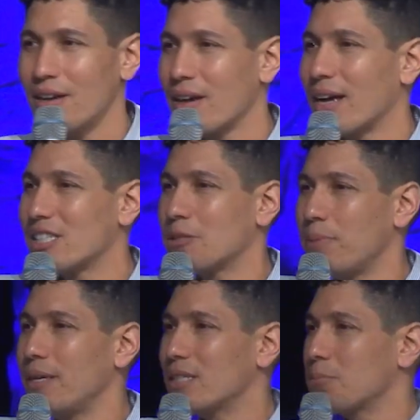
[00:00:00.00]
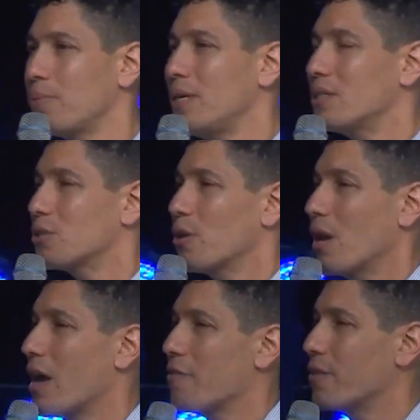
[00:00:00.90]
God speaks peace to your
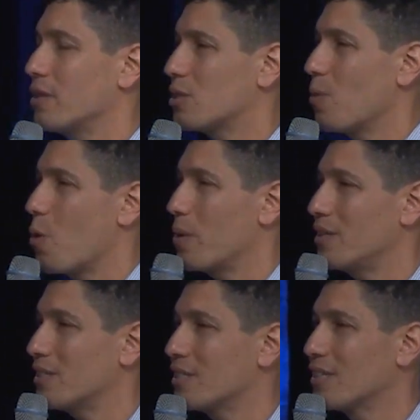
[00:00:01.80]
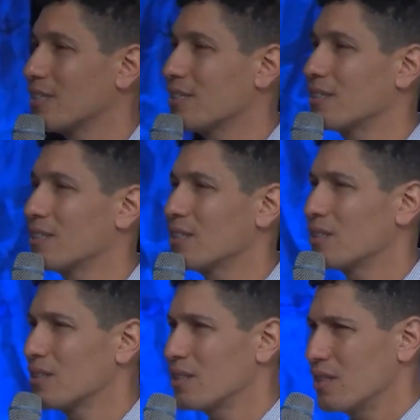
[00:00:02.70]
life at this moment.
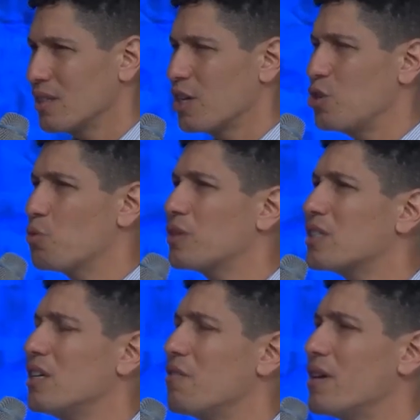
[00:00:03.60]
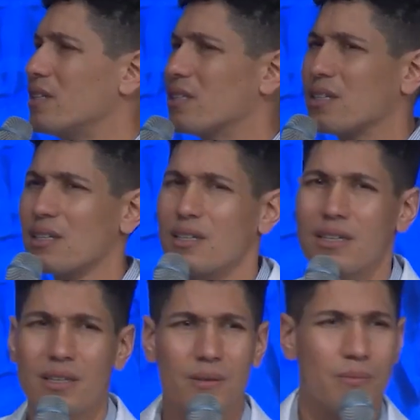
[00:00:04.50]
Can you receive it?
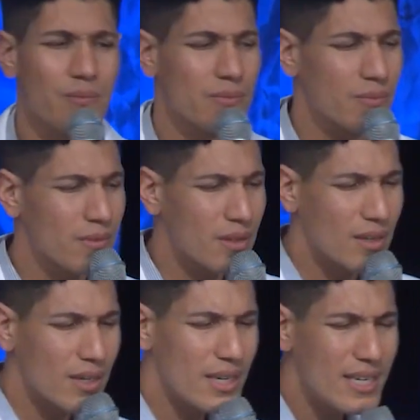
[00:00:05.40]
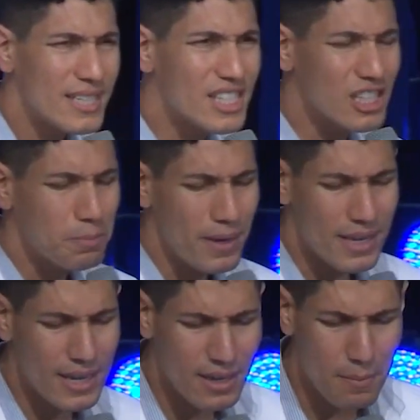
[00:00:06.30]
He is
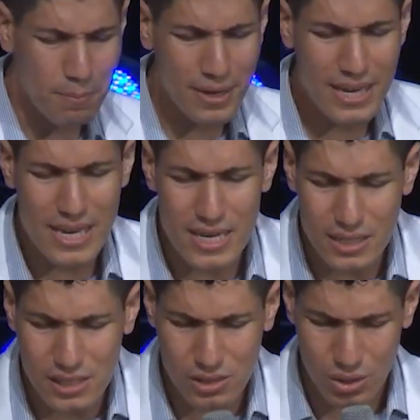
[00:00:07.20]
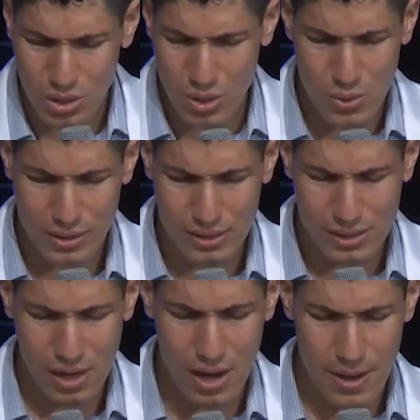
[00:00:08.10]
speaking peace to you at this
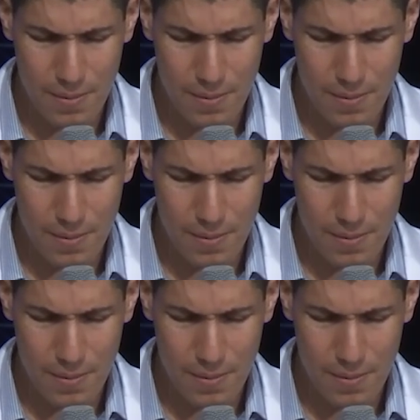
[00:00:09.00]
time.